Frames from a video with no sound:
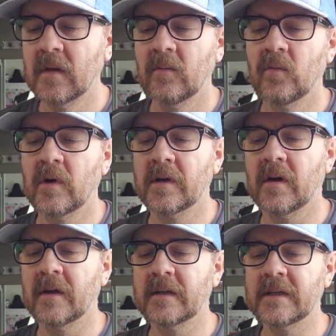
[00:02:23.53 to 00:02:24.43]
One
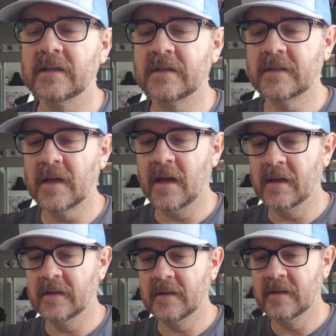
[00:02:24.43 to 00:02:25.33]
on each
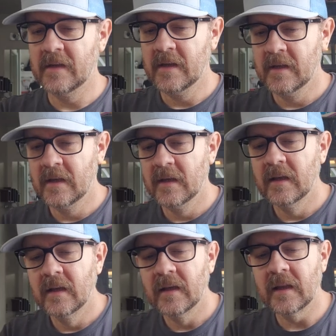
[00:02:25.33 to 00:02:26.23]
side.
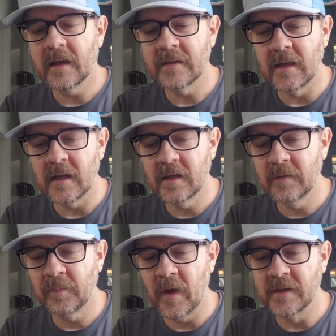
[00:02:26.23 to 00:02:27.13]
And like I said, I could
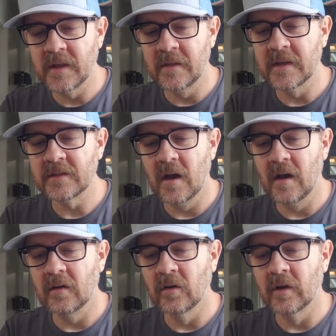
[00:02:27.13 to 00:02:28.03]
have probably done this
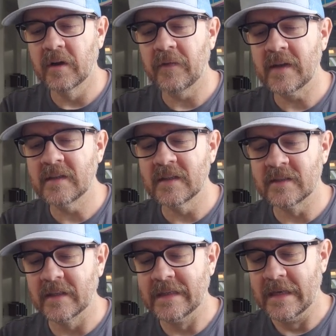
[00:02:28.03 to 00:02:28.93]
all, or if I did this
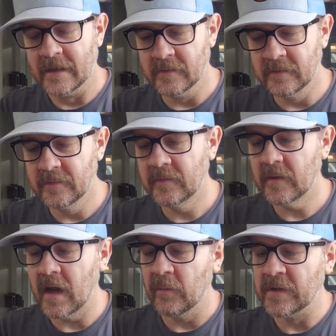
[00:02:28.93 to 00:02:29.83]
again,
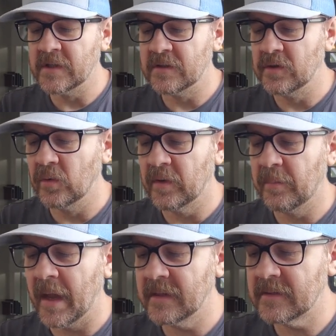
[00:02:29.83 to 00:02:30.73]
I would just do it with
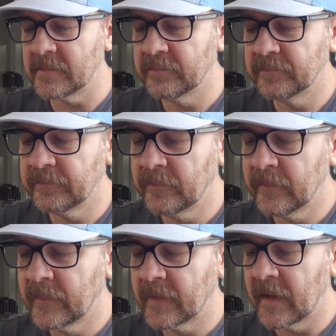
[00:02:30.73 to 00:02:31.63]
paint.
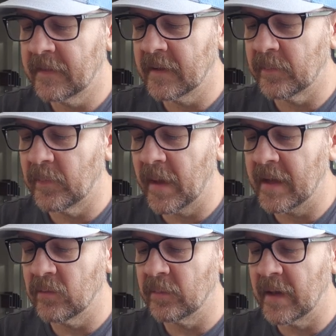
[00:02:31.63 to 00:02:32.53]
I think
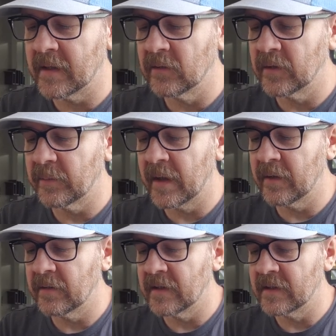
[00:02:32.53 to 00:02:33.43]
paint would make it look
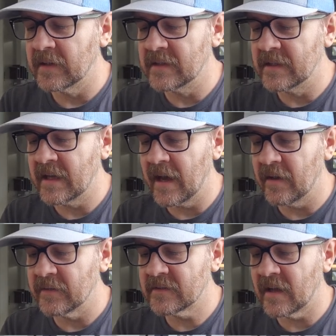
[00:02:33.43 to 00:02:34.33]
better than the decals.